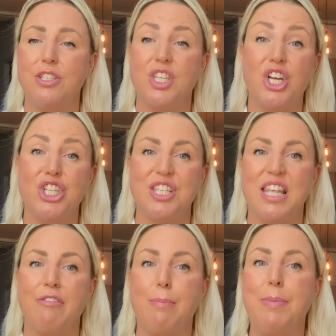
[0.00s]
such as
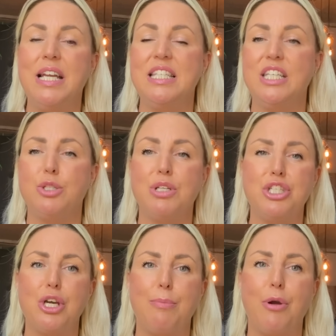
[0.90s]
their ability to
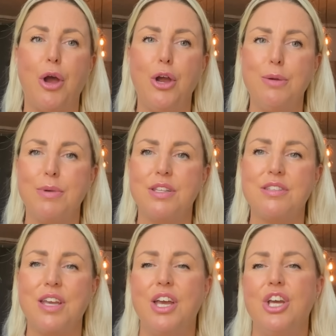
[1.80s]
interpret omens,